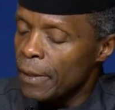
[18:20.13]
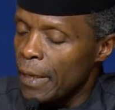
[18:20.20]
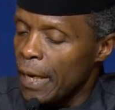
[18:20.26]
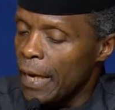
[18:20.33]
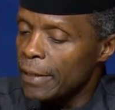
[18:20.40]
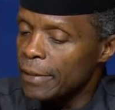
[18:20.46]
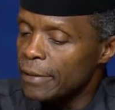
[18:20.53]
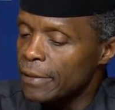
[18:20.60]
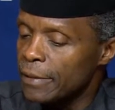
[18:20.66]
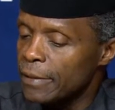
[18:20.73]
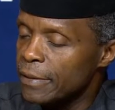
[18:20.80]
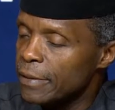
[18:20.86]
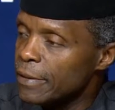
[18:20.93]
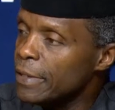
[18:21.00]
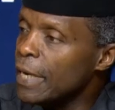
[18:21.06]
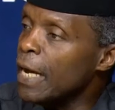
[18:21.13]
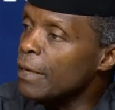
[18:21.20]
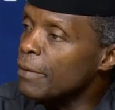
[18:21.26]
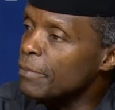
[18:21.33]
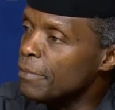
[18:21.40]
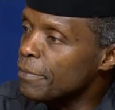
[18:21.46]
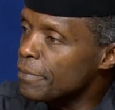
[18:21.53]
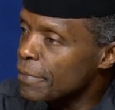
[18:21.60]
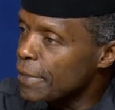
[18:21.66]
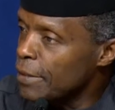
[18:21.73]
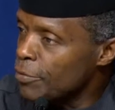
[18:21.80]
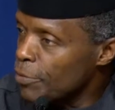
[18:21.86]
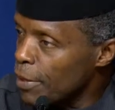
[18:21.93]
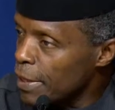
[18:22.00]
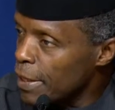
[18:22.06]
and time
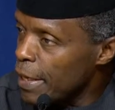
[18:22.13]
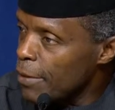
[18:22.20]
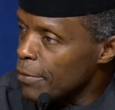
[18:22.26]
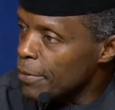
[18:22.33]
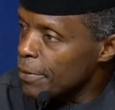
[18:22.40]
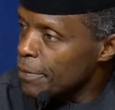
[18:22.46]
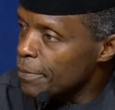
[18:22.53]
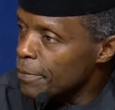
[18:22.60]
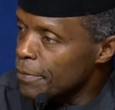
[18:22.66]
is running out.